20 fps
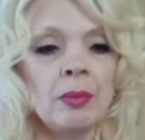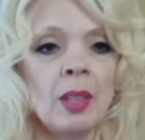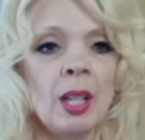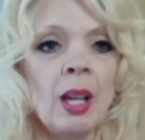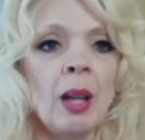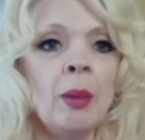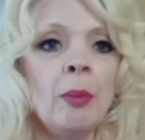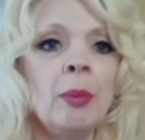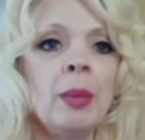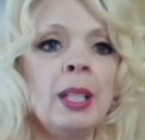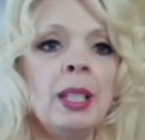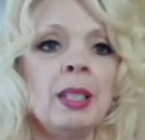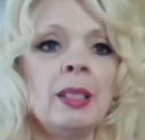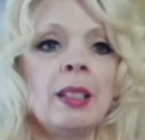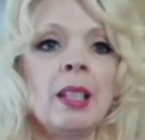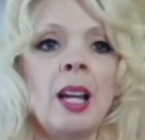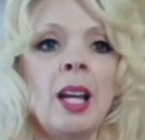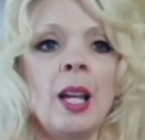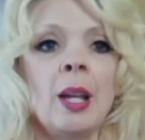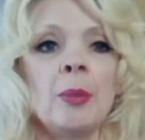How many
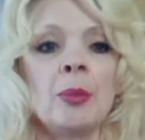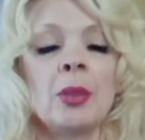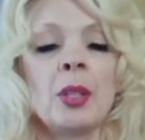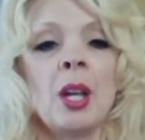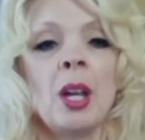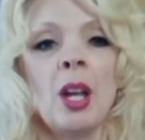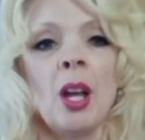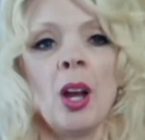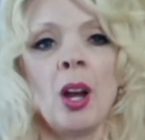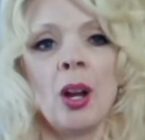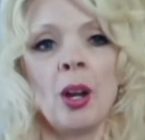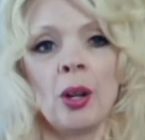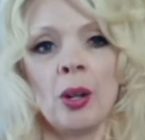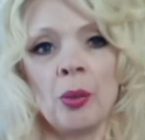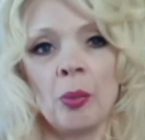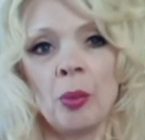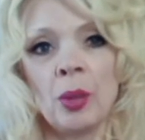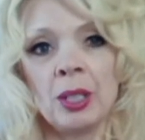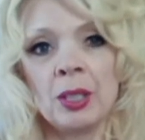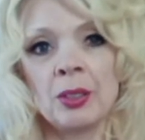times are
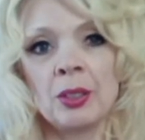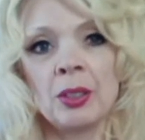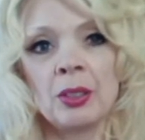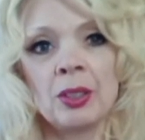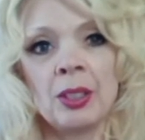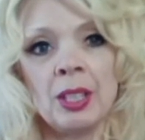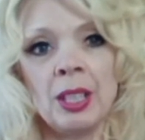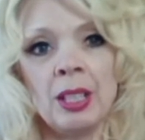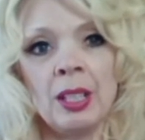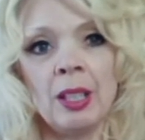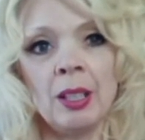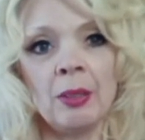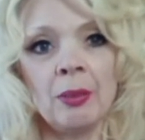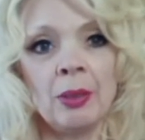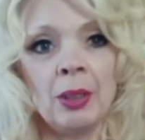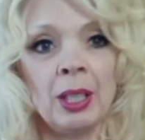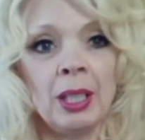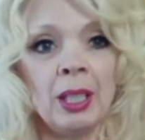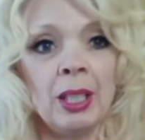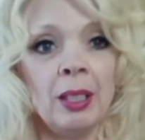ones seeking
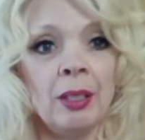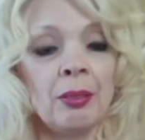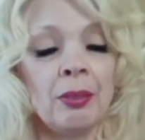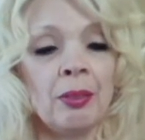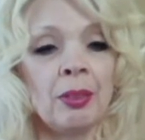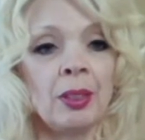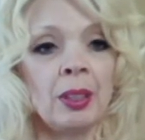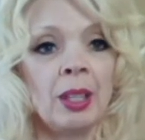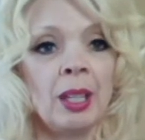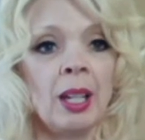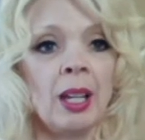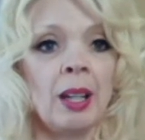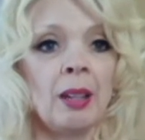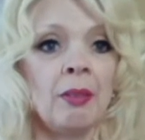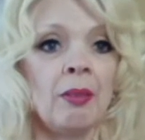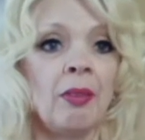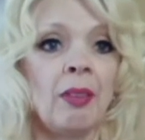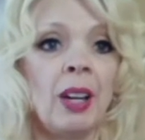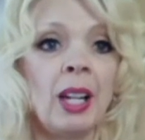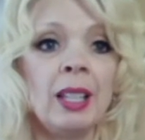relief
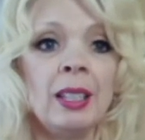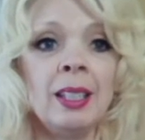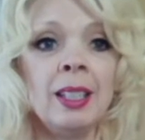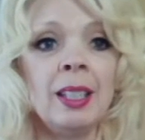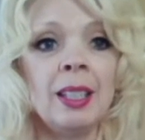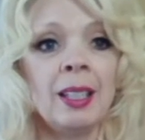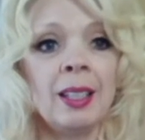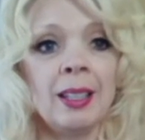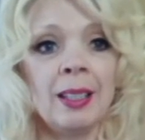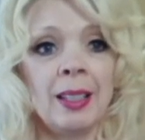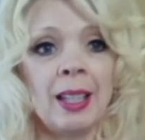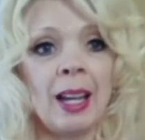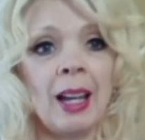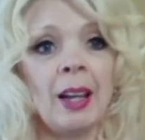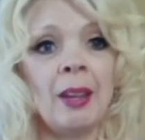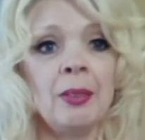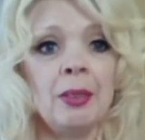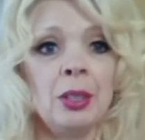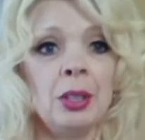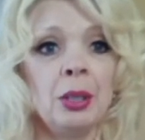and finding it in
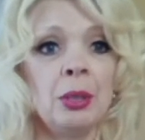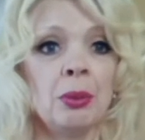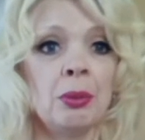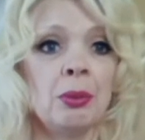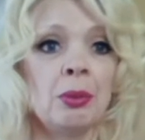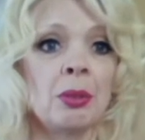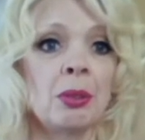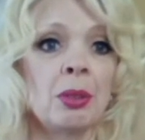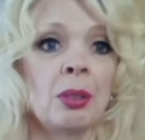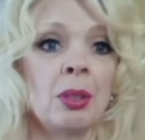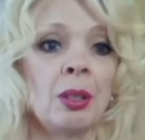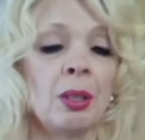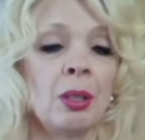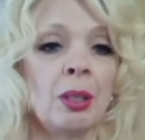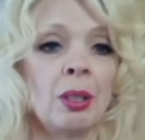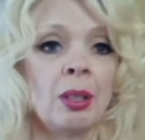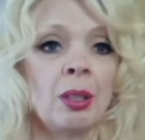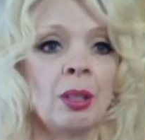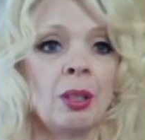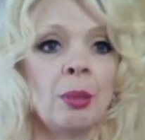avenues,
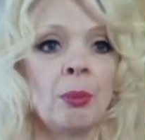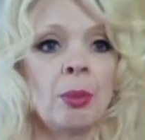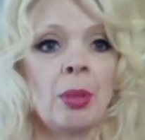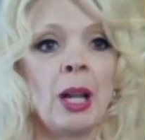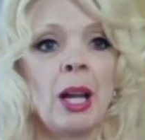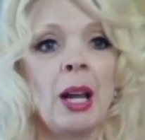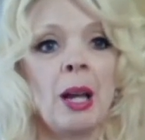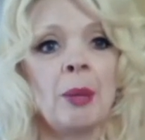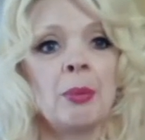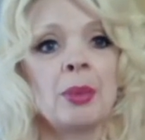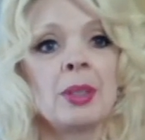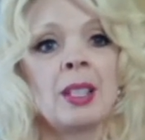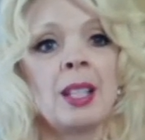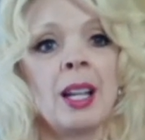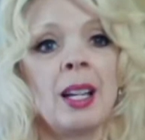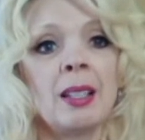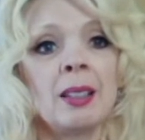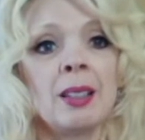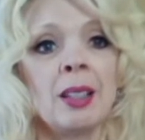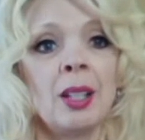perhaps
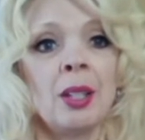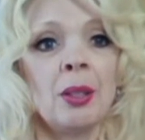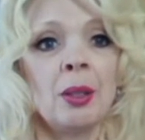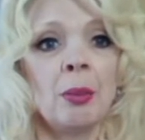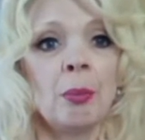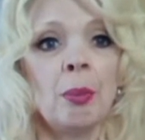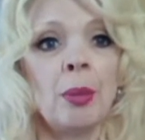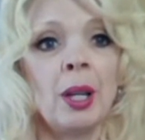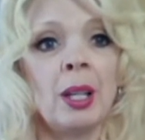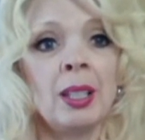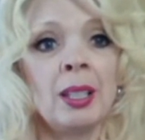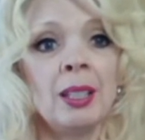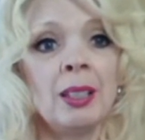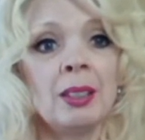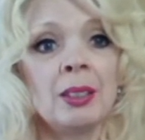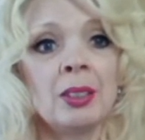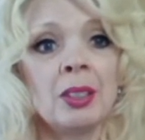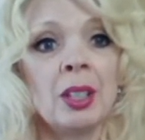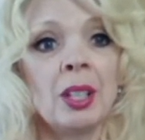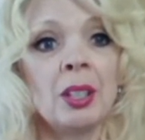that the body
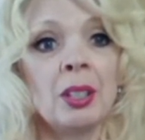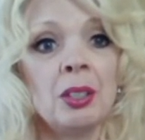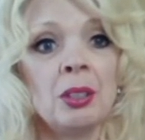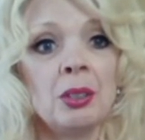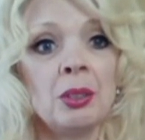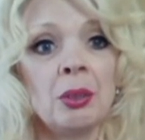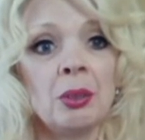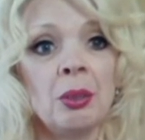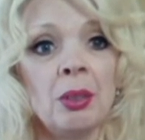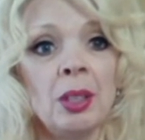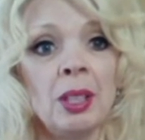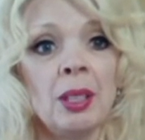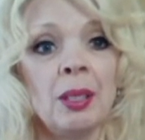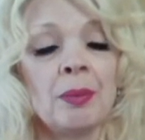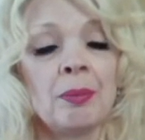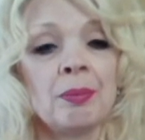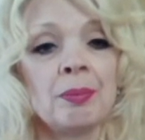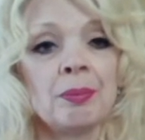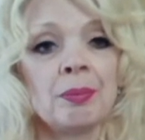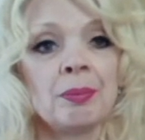does not enjoy,
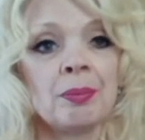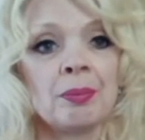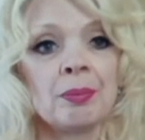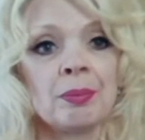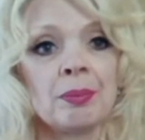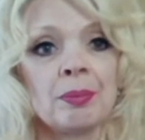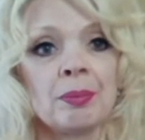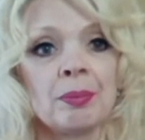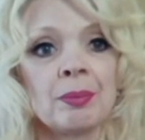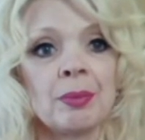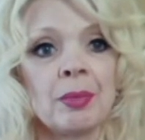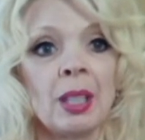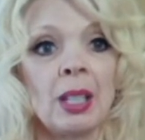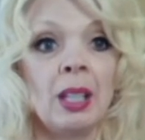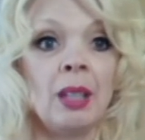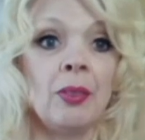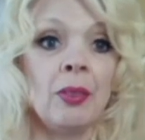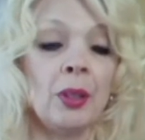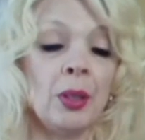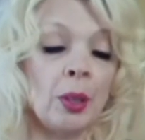
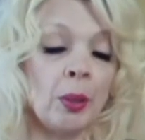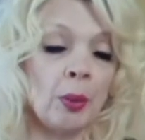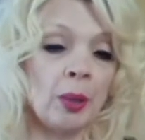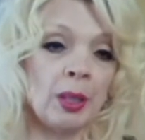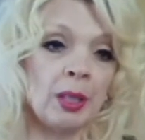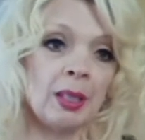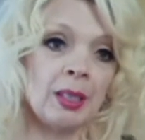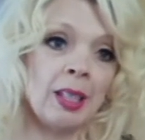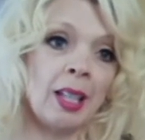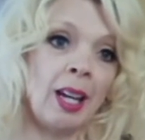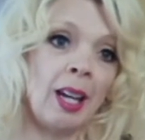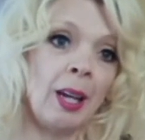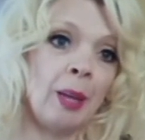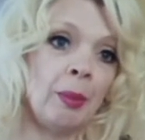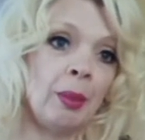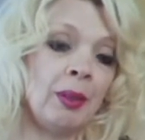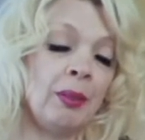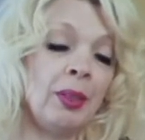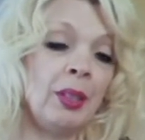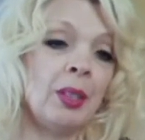even though at the time
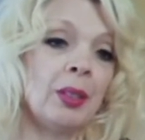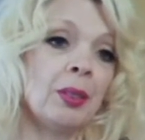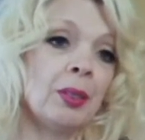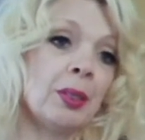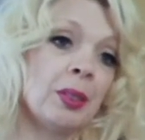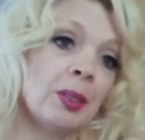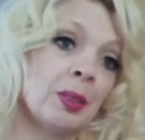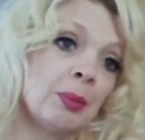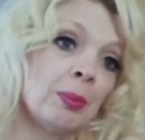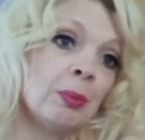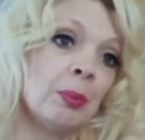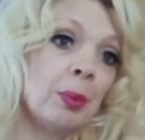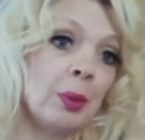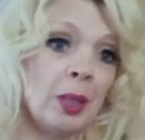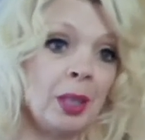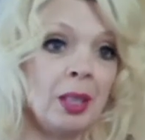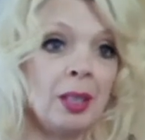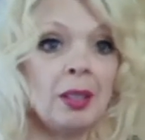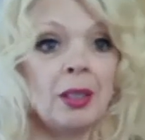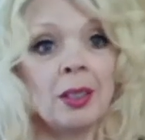it feels
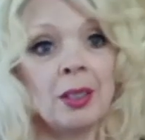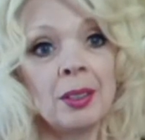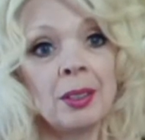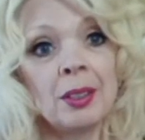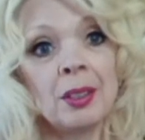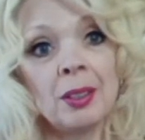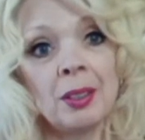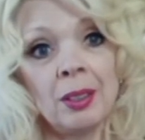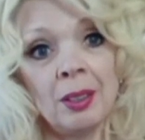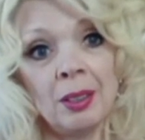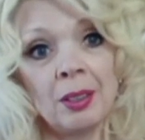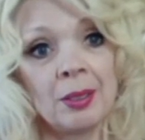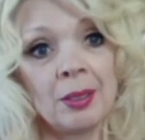pretty darn good?